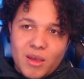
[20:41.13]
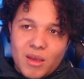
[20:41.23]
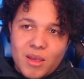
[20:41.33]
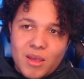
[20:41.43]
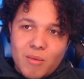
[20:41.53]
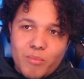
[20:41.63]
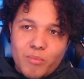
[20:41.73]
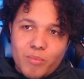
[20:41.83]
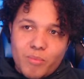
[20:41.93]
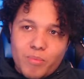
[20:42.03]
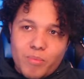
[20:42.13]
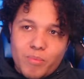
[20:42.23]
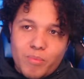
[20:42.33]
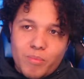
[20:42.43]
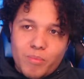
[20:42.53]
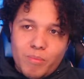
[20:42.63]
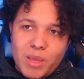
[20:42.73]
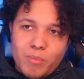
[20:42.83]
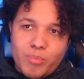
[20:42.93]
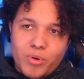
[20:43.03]
can
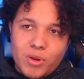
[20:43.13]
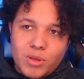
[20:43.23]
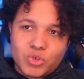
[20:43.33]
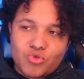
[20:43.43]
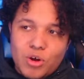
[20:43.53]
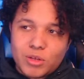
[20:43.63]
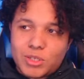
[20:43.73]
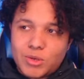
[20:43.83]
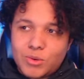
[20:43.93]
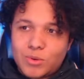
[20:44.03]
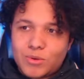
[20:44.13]
be pretty strong too.